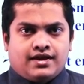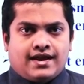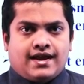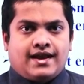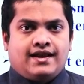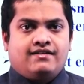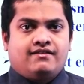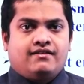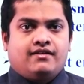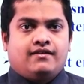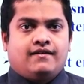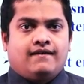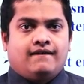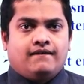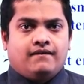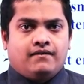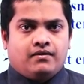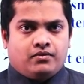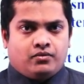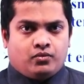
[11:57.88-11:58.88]
and
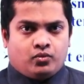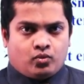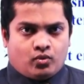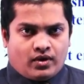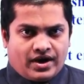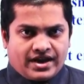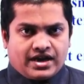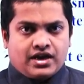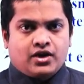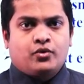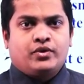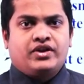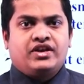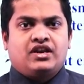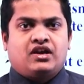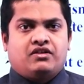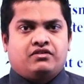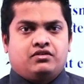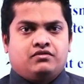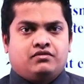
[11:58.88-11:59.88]
while
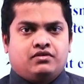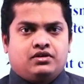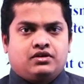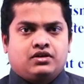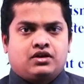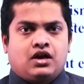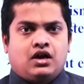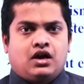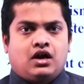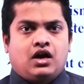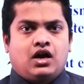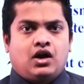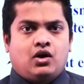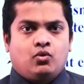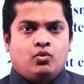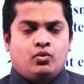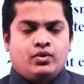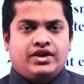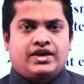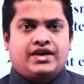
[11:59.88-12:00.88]
doing our work,
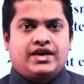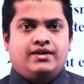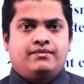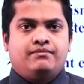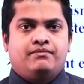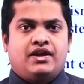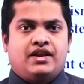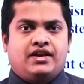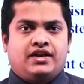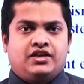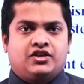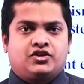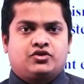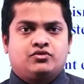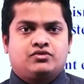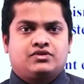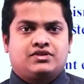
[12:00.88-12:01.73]
how we can manage to